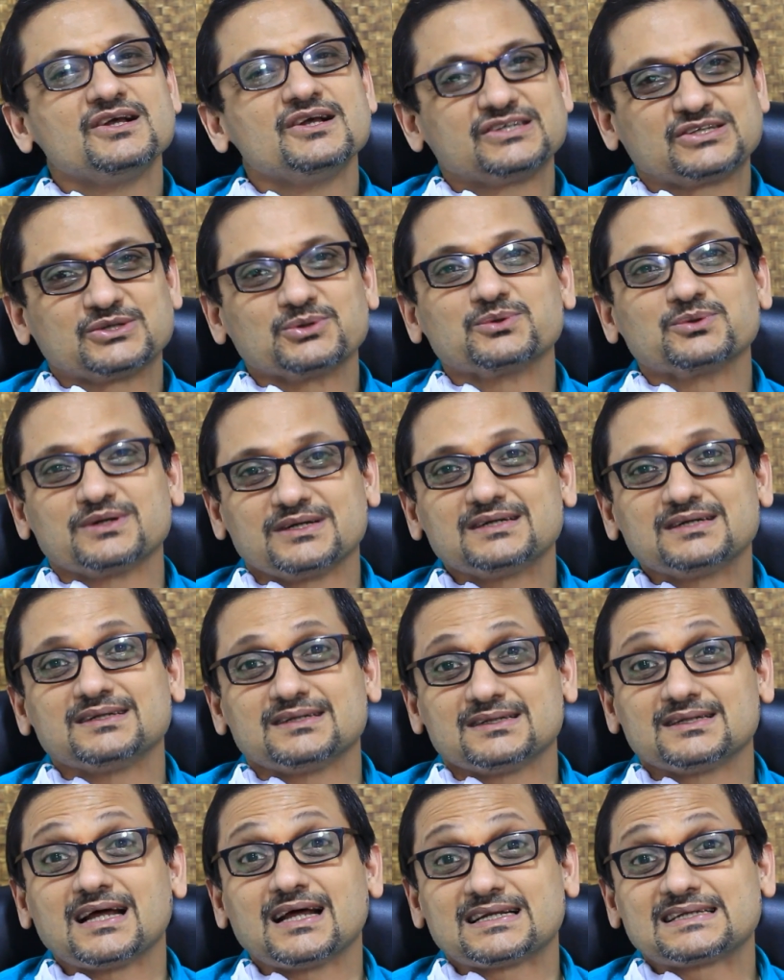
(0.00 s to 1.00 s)
So
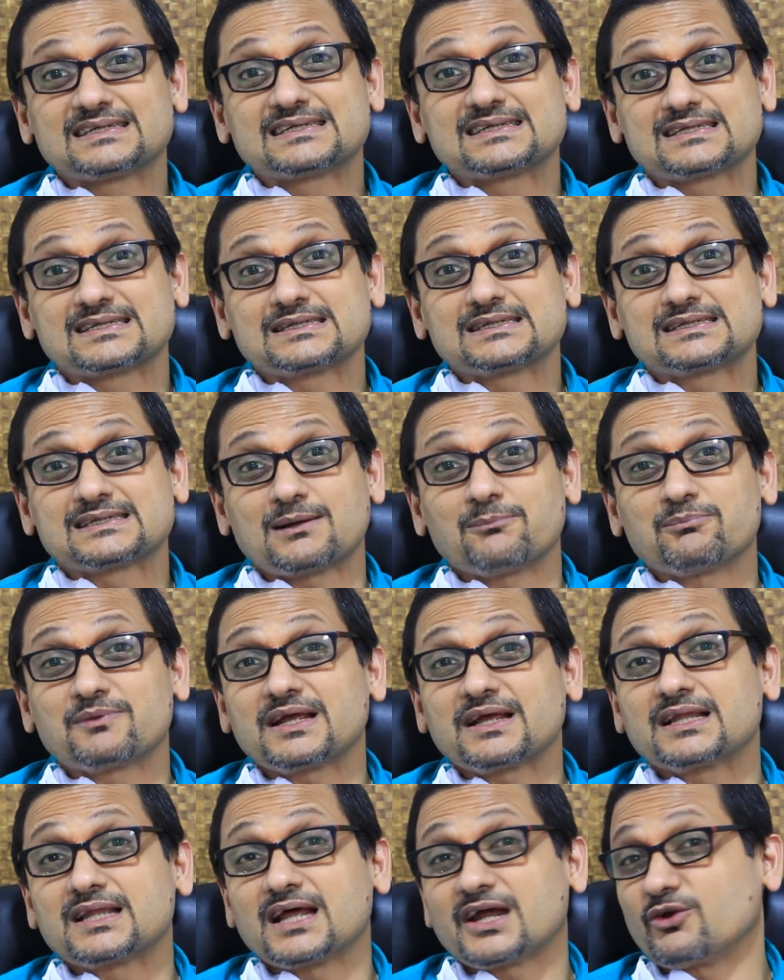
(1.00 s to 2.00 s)
that's
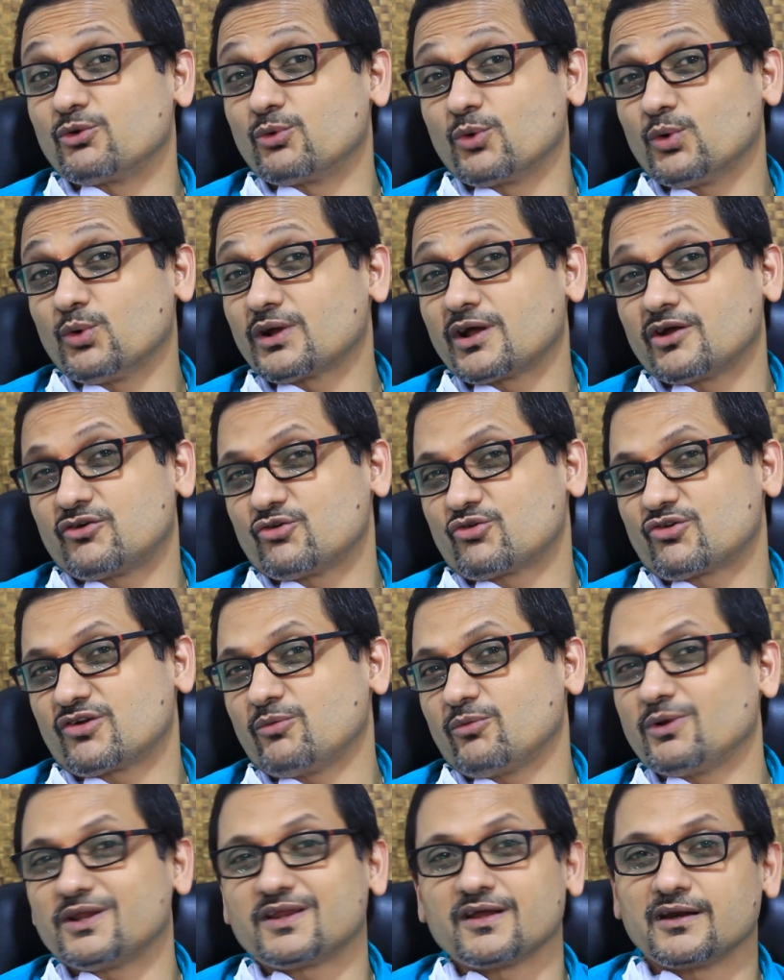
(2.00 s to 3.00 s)
something that you don't get to
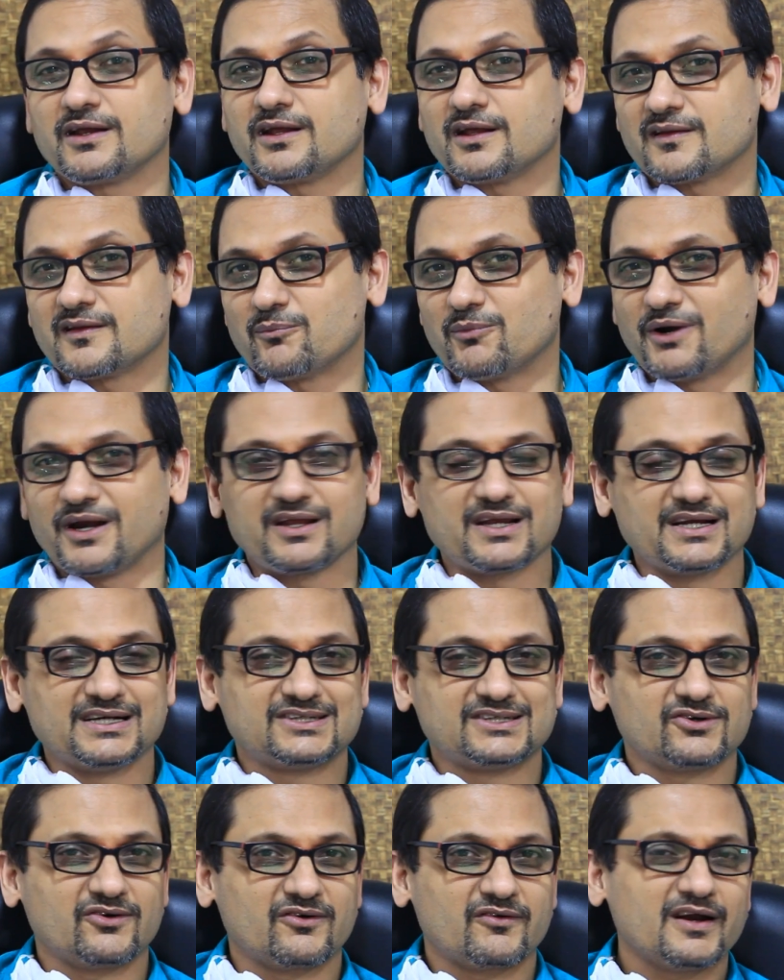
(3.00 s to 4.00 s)
see with any other
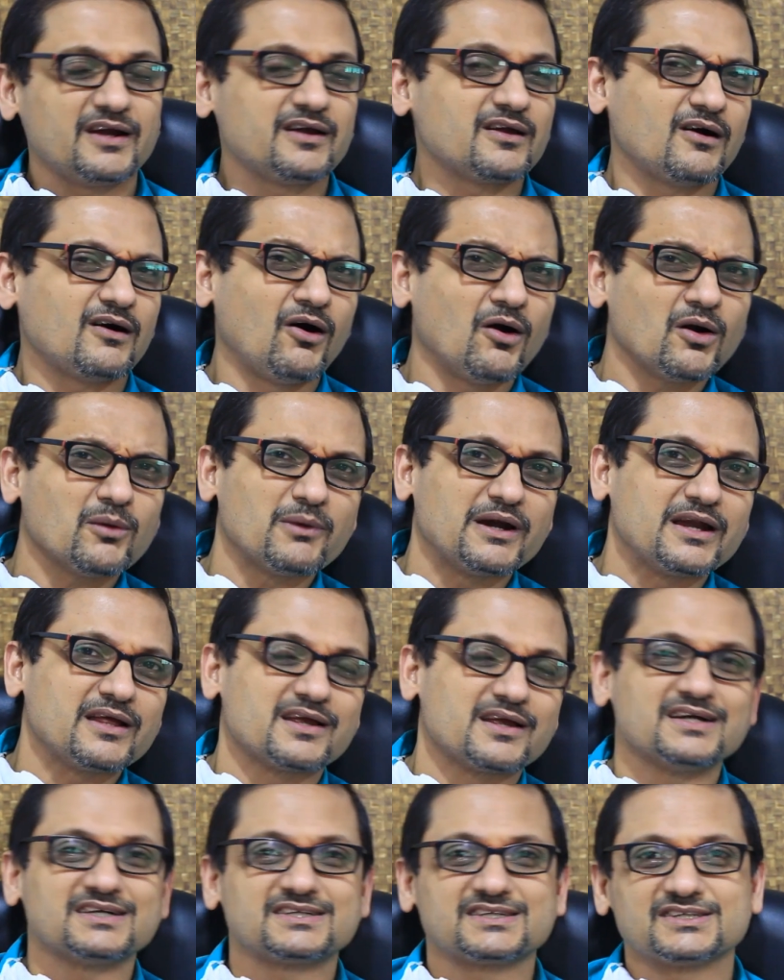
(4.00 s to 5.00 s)
medication, right? All
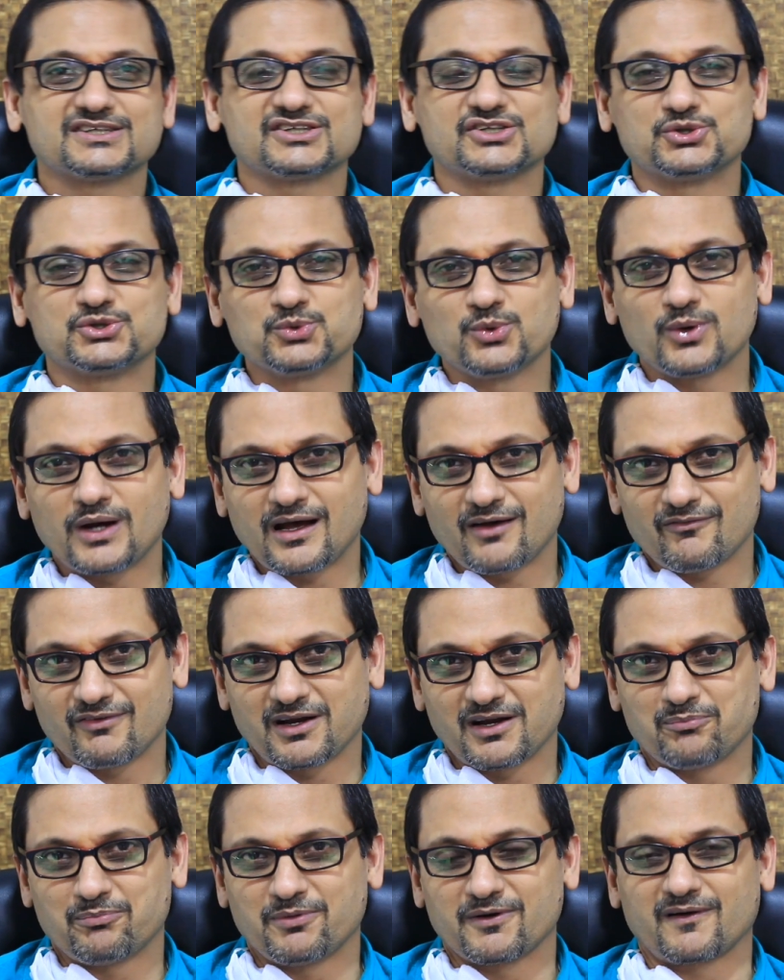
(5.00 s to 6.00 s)
medications do have
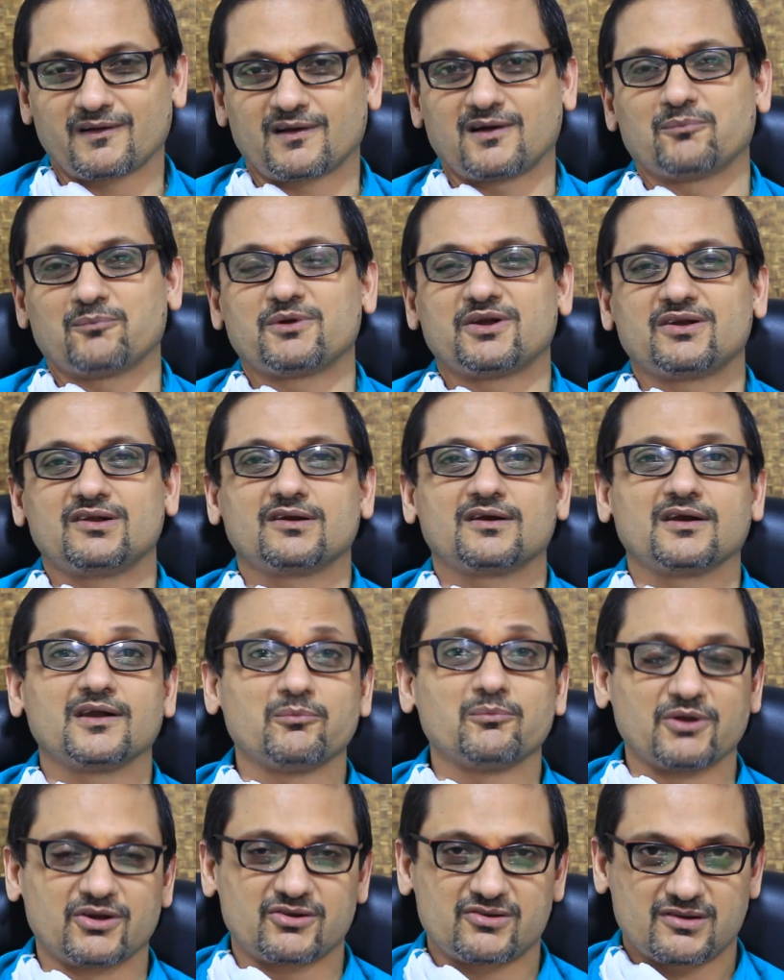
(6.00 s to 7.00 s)
an upper recommended
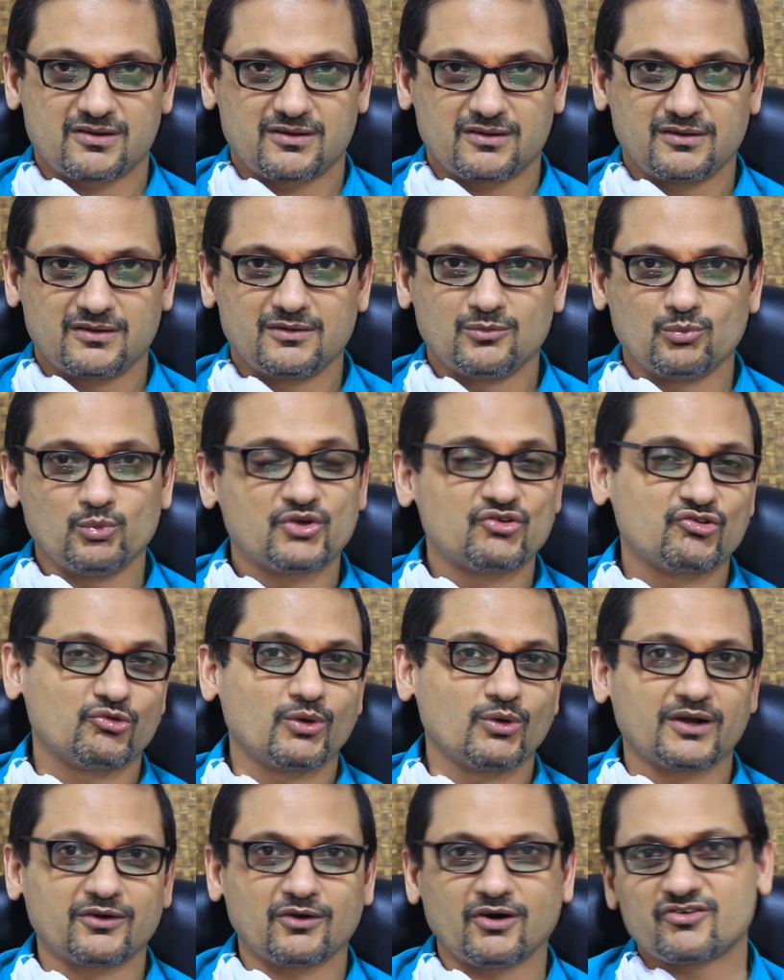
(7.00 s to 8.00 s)
limit, which
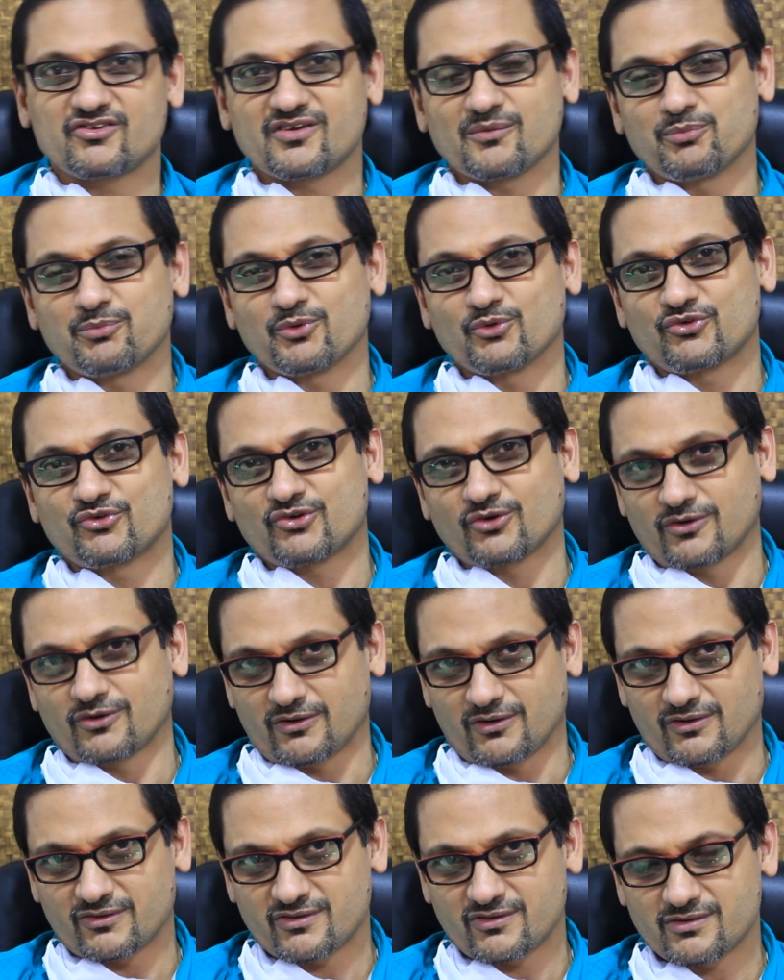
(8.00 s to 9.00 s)
you are not supposed to
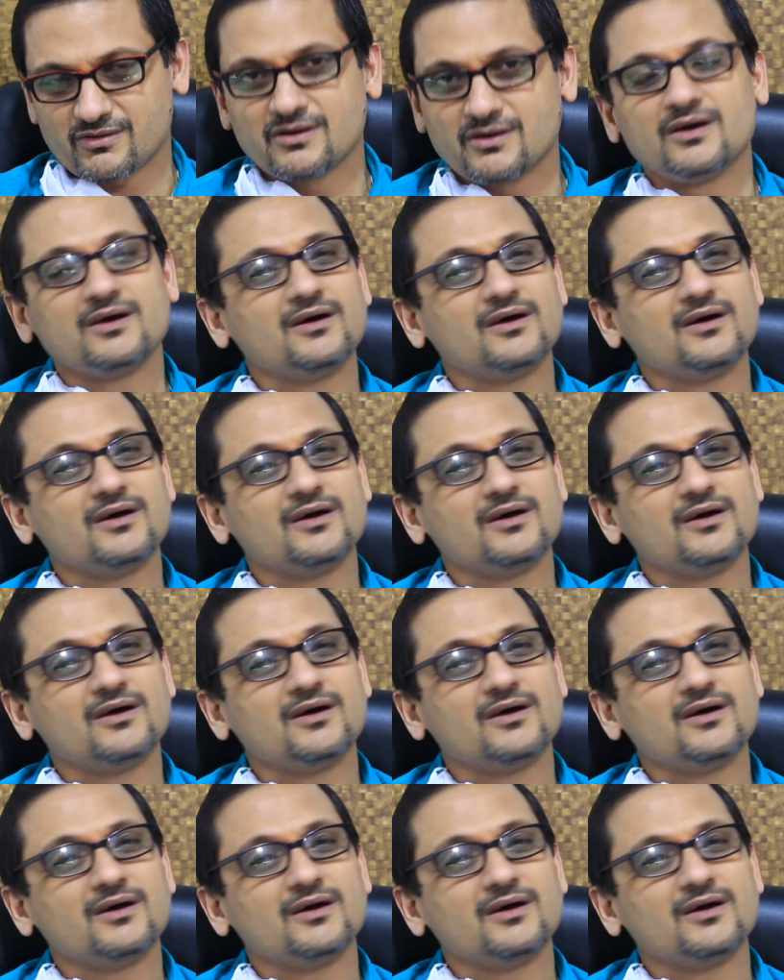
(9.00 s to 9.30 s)
cross.